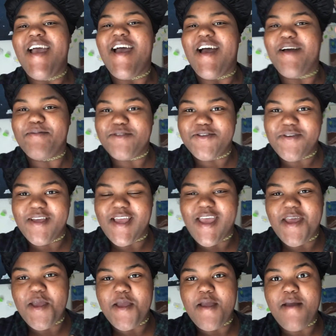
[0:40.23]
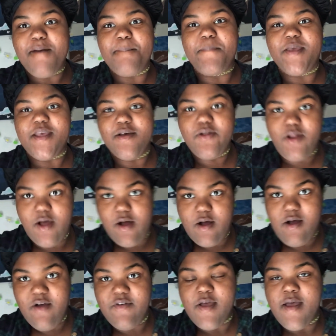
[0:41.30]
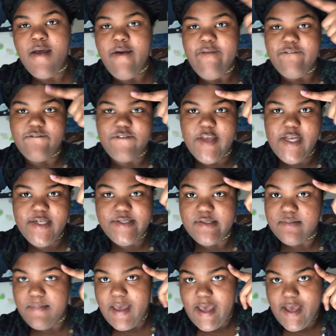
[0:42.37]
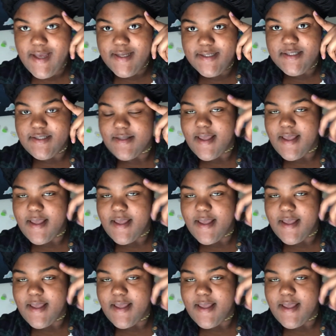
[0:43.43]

I'm doing a peel off face mask,